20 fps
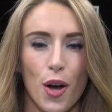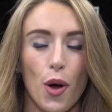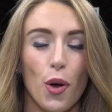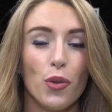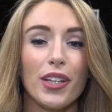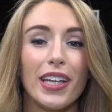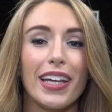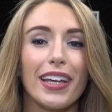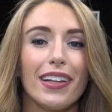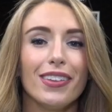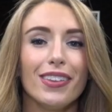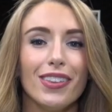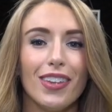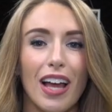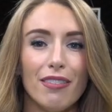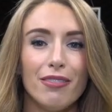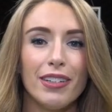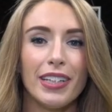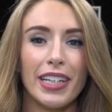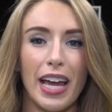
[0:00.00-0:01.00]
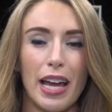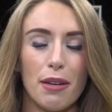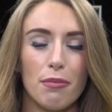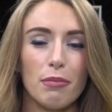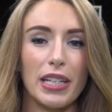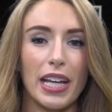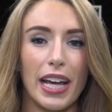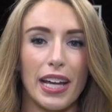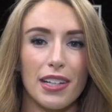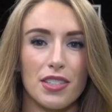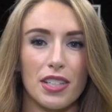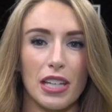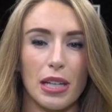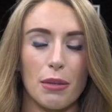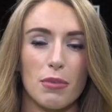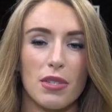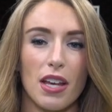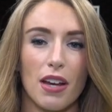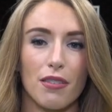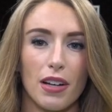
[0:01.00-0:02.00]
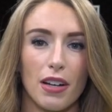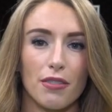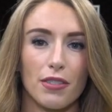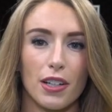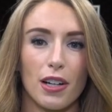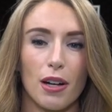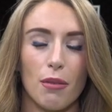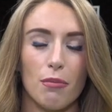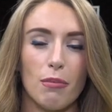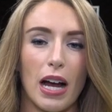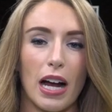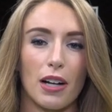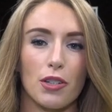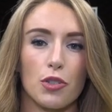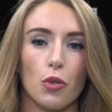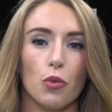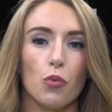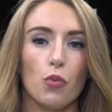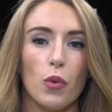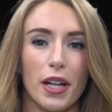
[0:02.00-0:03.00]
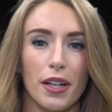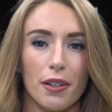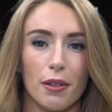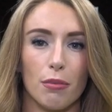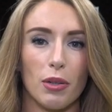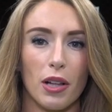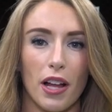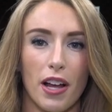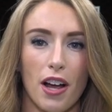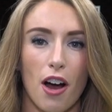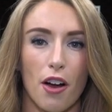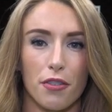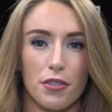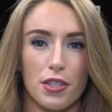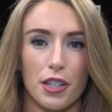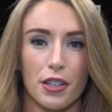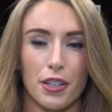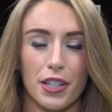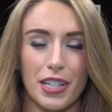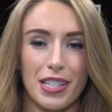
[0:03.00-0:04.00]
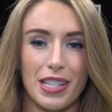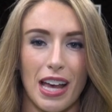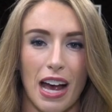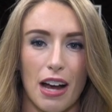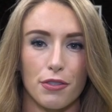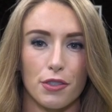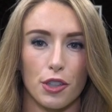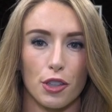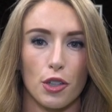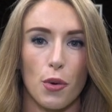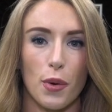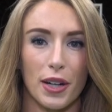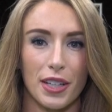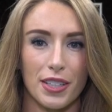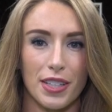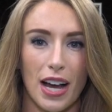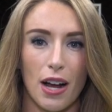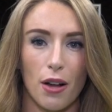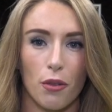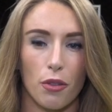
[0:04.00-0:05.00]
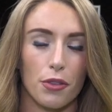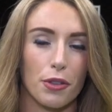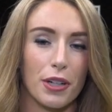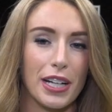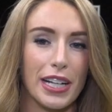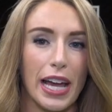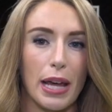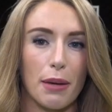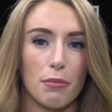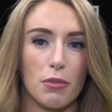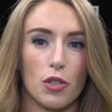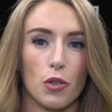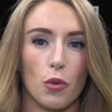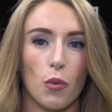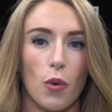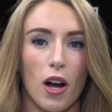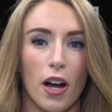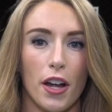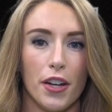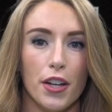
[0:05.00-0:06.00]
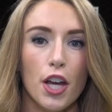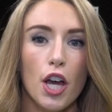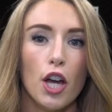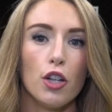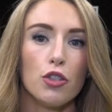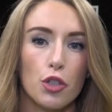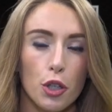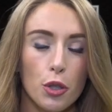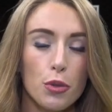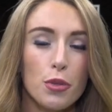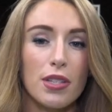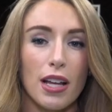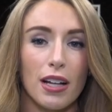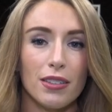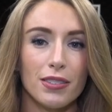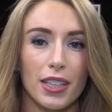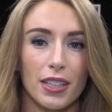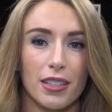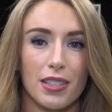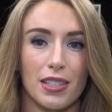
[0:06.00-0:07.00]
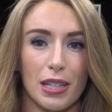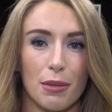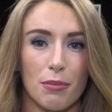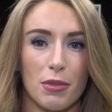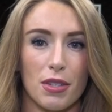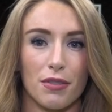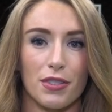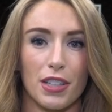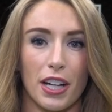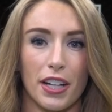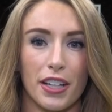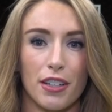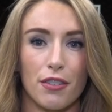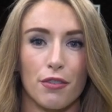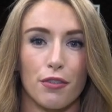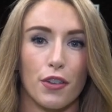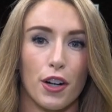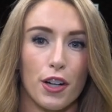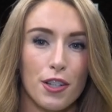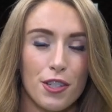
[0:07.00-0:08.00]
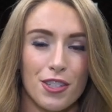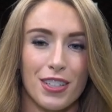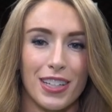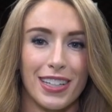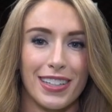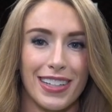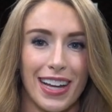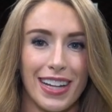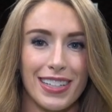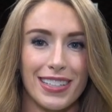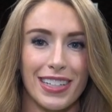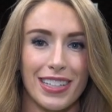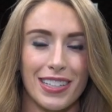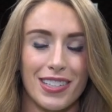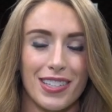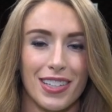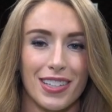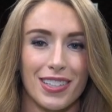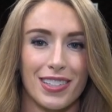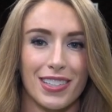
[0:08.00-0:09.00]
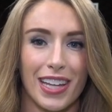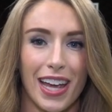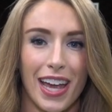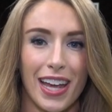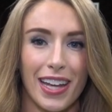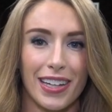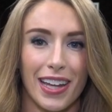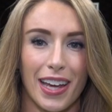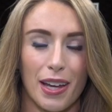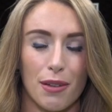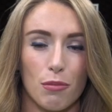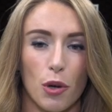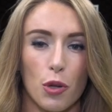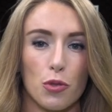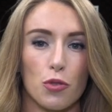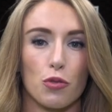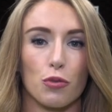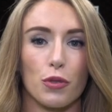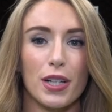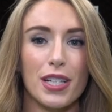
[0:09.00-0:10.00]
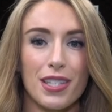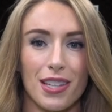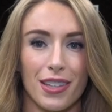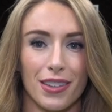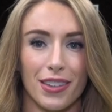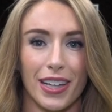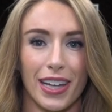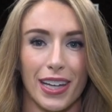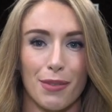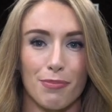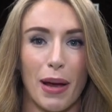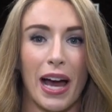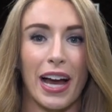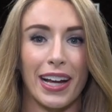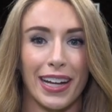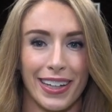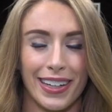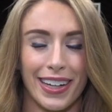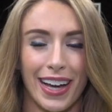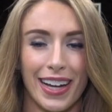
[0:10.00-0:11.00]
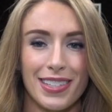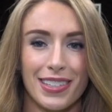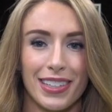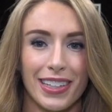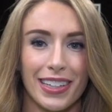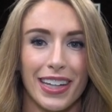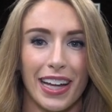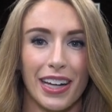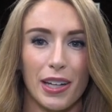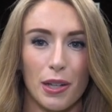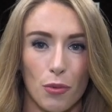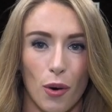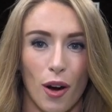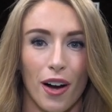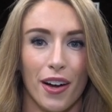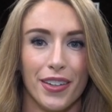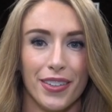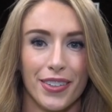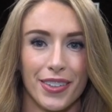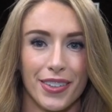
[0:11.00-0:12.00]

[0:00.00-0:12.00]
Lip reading: Only 11 NBA teams have ever come back to win a playoff series after going down 3-1. Two Celtics teams have done it, first in 1968 and most recently back in 1981.